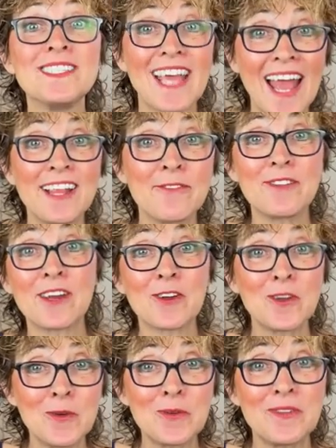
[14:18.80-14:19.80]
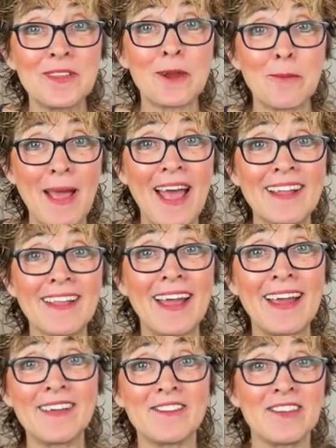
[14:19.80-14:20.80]
can tell if they're using their back
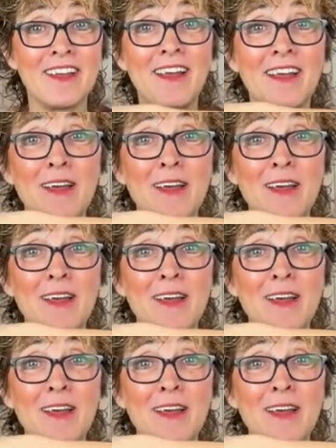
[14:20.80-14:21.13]
legs